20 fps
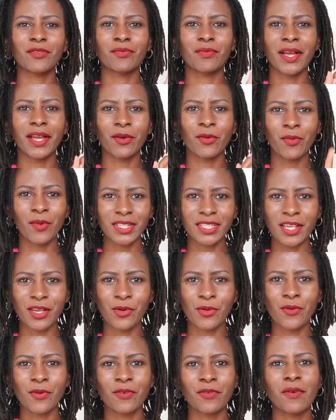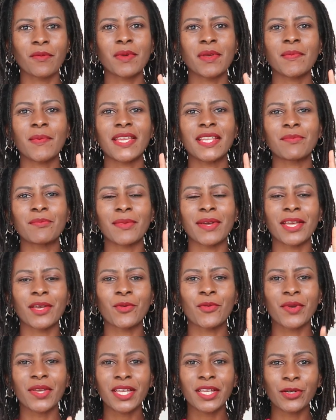of my what I wore. Me made May
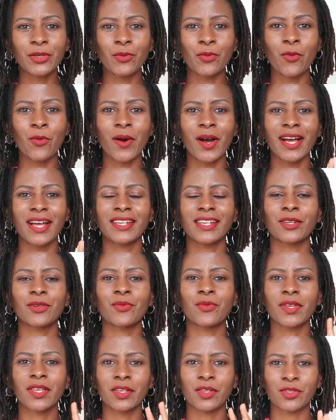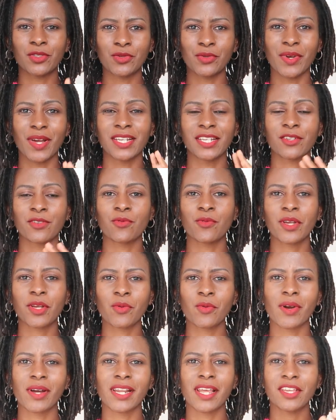week one and week two, and in
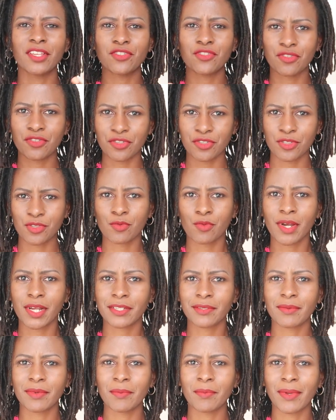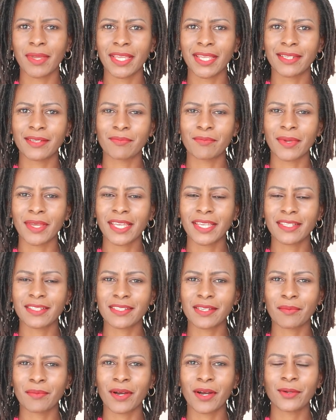week one I introduced what me made May
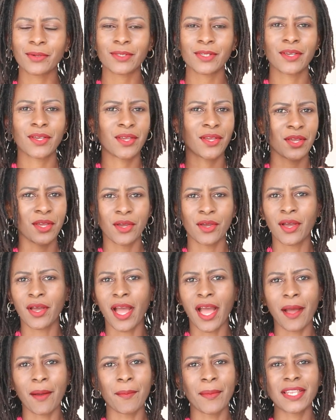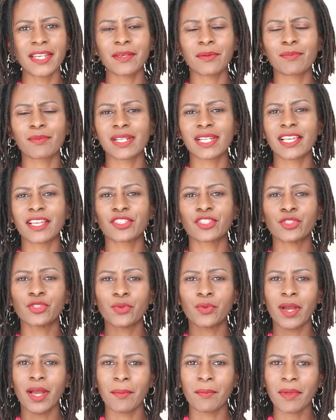is about. I made a pledge
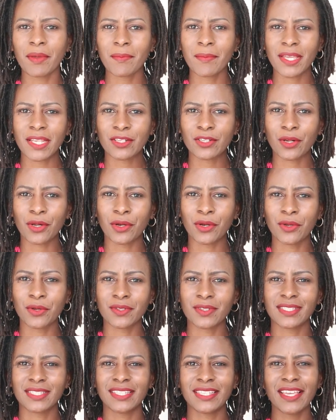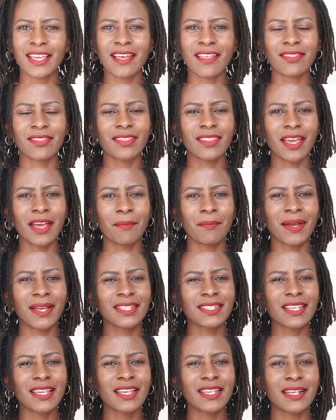to wear me made clothes. Here and there I
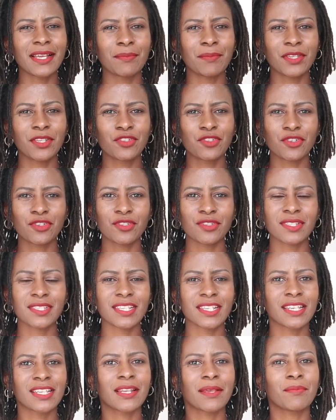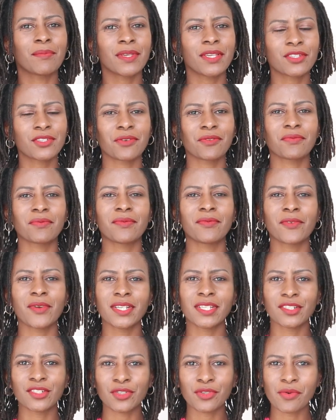might end up introducing in a bit of
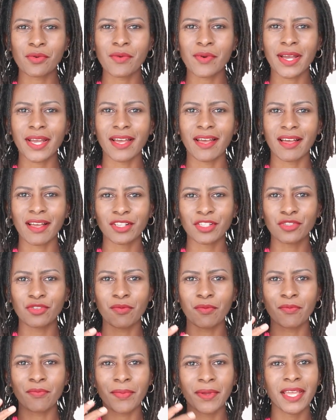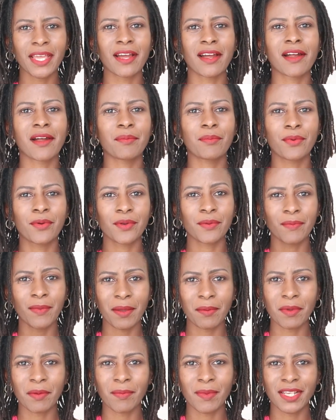ready to wear to pair up with
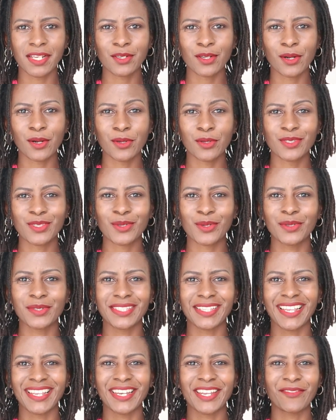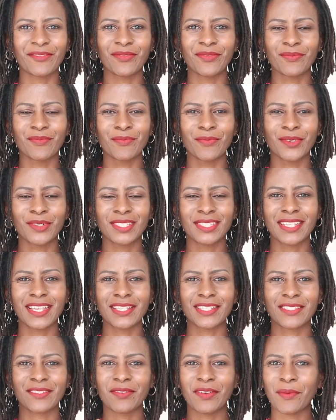my me made clothes because I never most
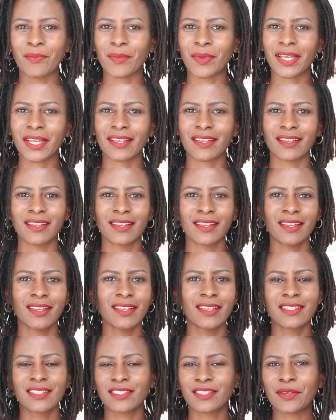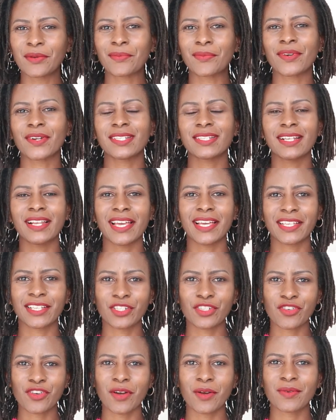times if I make separate
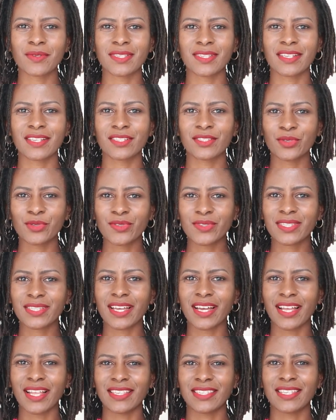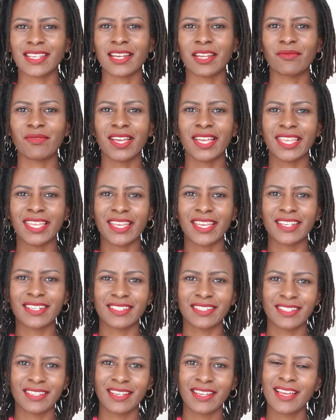like trousers or skirts I never
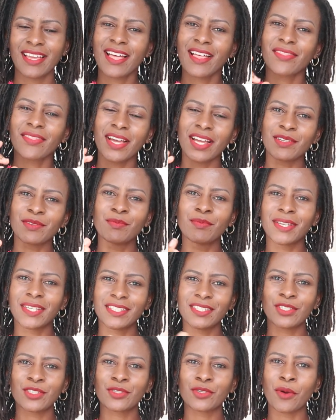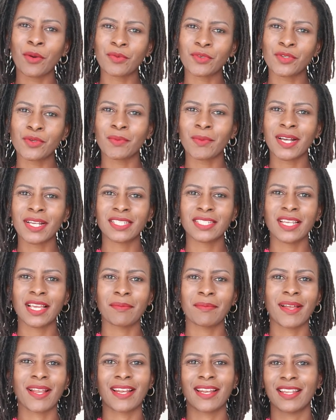get that best top to match
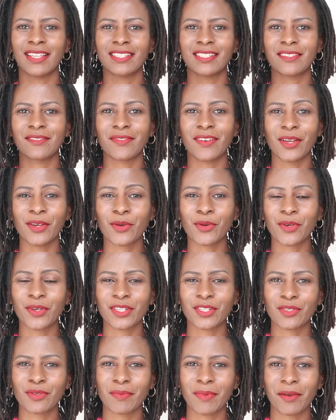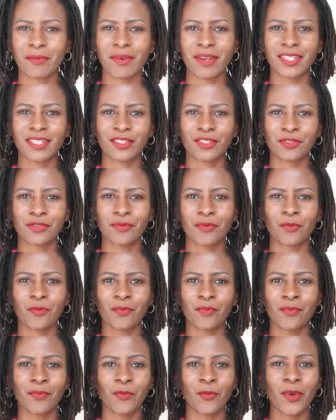up unless if I go into my ready to
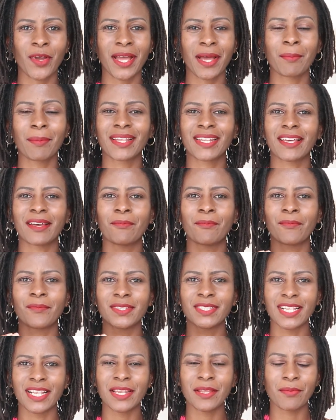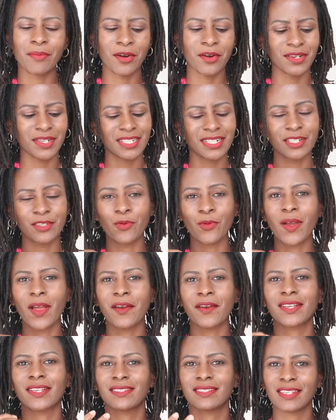wear but I'm deliberately
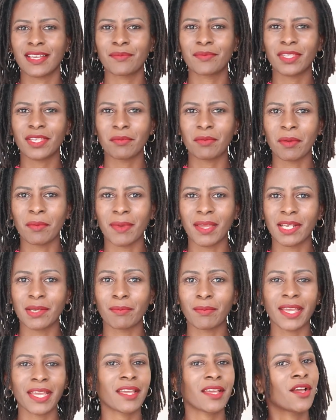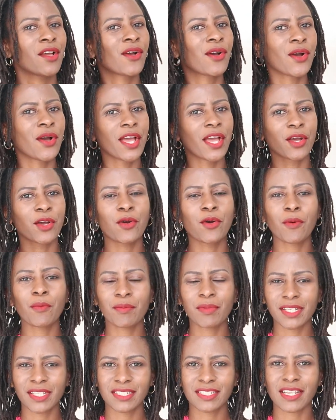wearing something me made May a
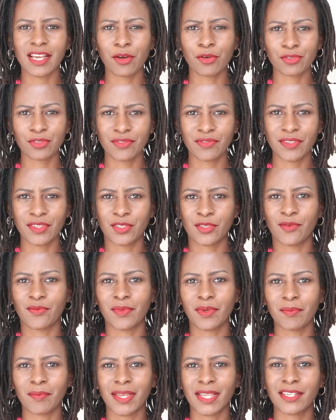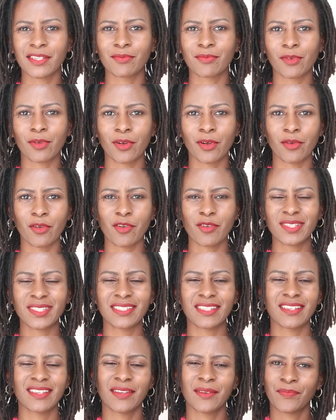complete outfit of me made
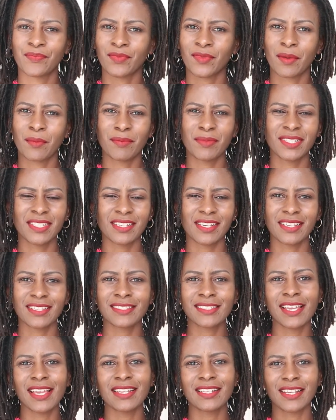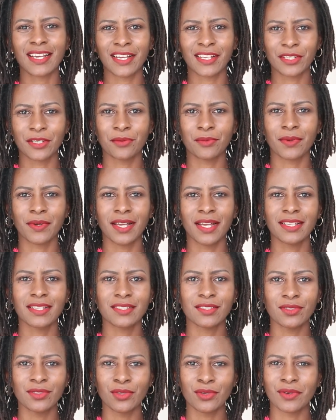clothes putting aside
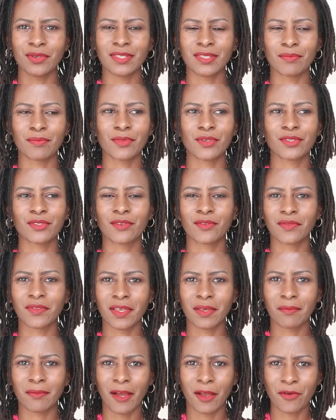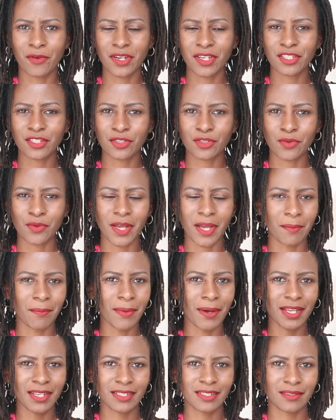underwears those most of them are ready to wear
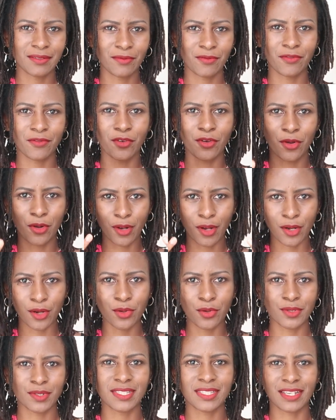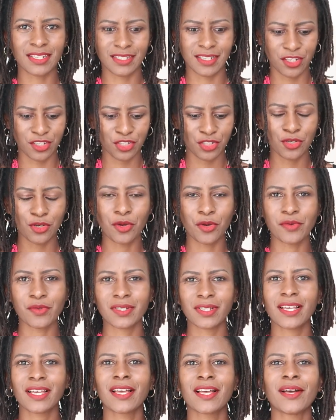but for clothes that are
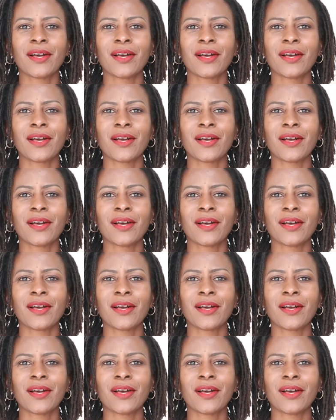shown